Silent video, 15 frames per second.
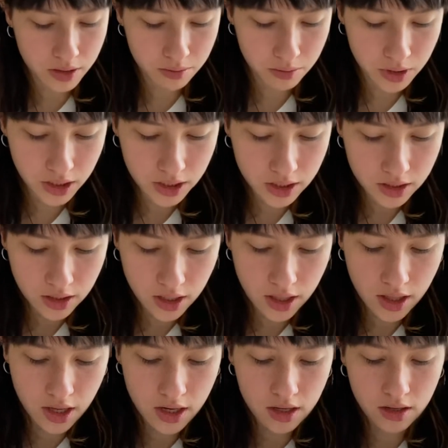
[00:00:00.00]
beat, and
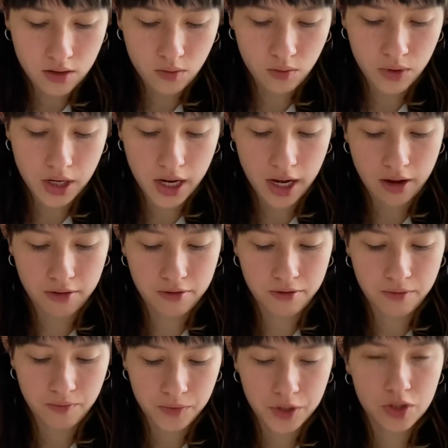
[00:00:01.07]
then we have
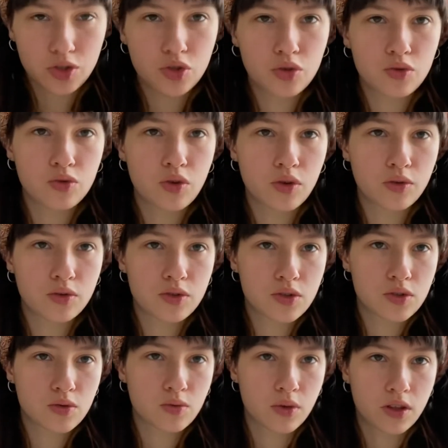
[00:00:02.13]
these two notes
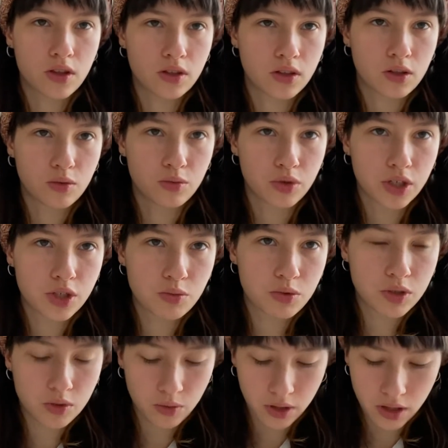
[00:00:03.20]
with a little bridge
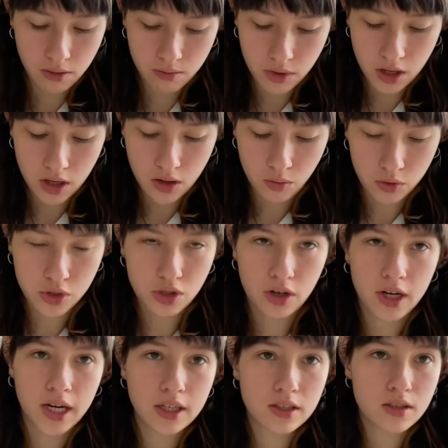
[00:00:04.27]
between them, which are
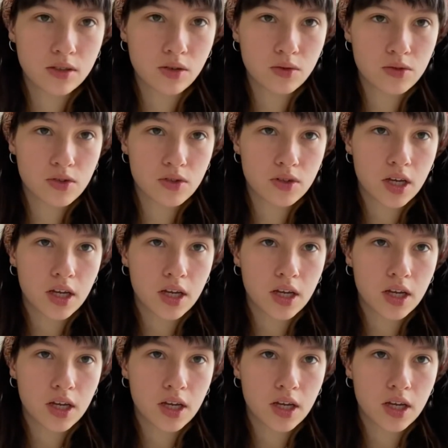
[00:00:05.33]
eighth notes.